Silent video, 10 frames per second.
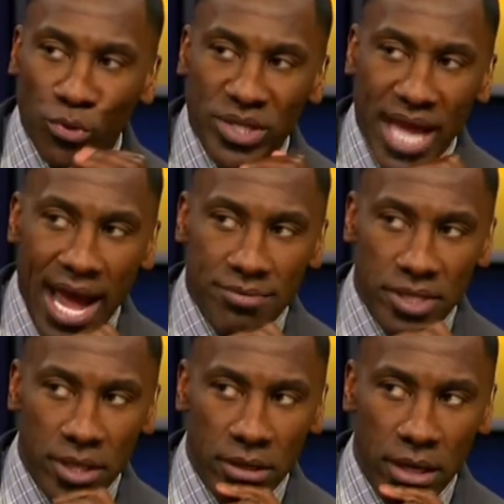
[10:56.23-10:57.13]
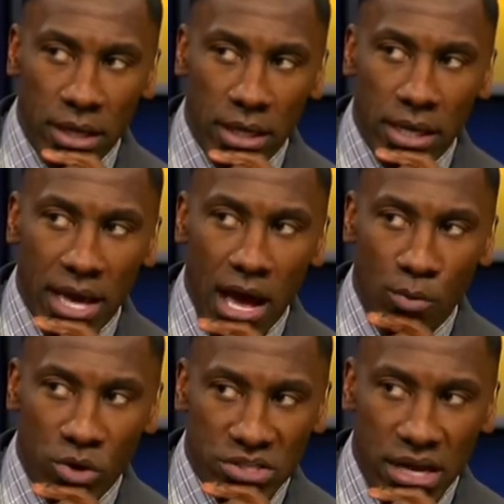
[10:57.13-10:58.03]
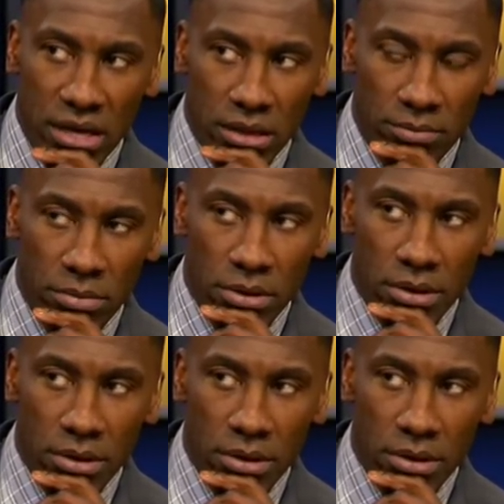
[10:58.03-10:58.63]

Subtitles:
he do 3 times in Cowboy Stadium?